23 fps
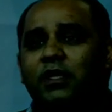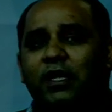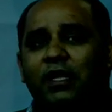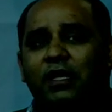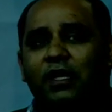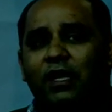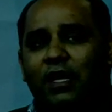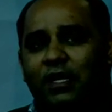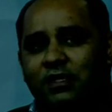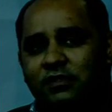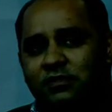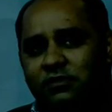
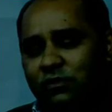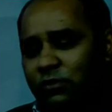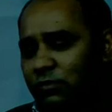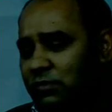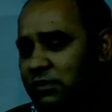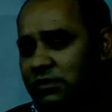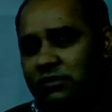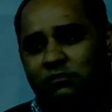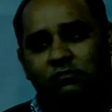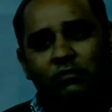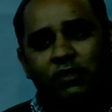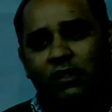in last
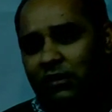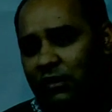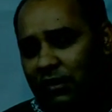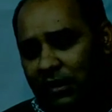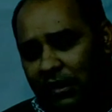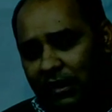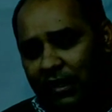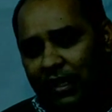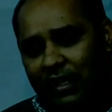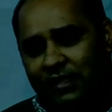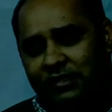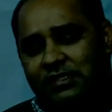
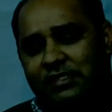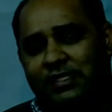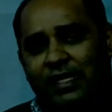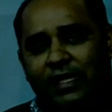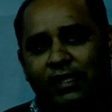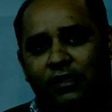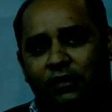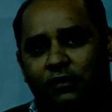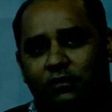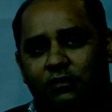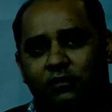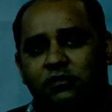
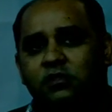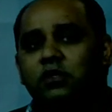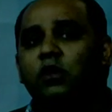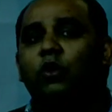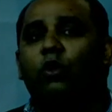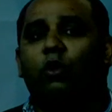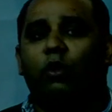10 years,